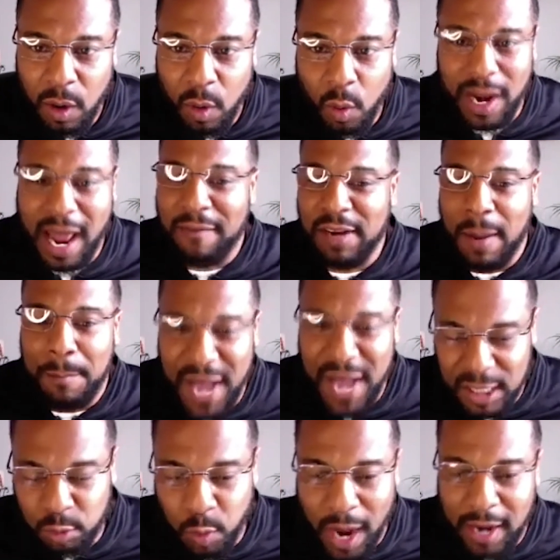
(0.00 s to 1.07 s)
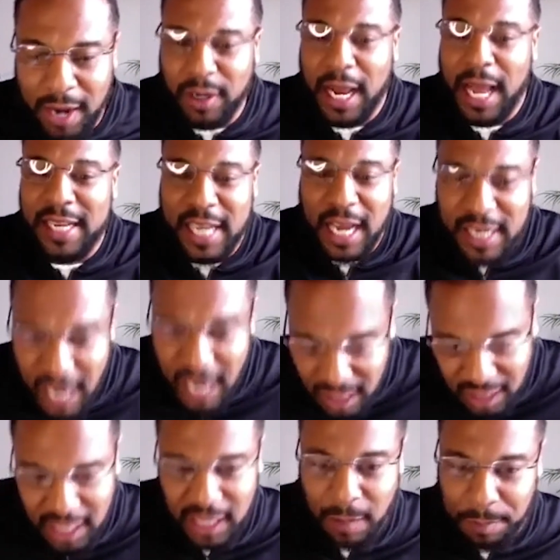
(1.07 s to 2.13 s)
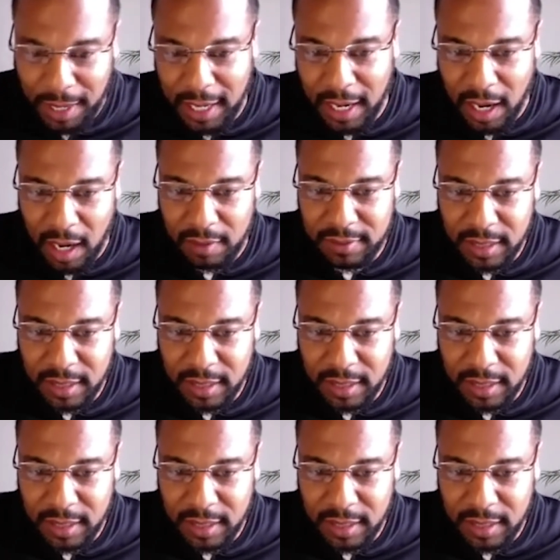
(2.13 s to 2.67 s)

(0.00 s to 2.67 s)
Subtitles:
with having the best record and done nothing in the playoffs.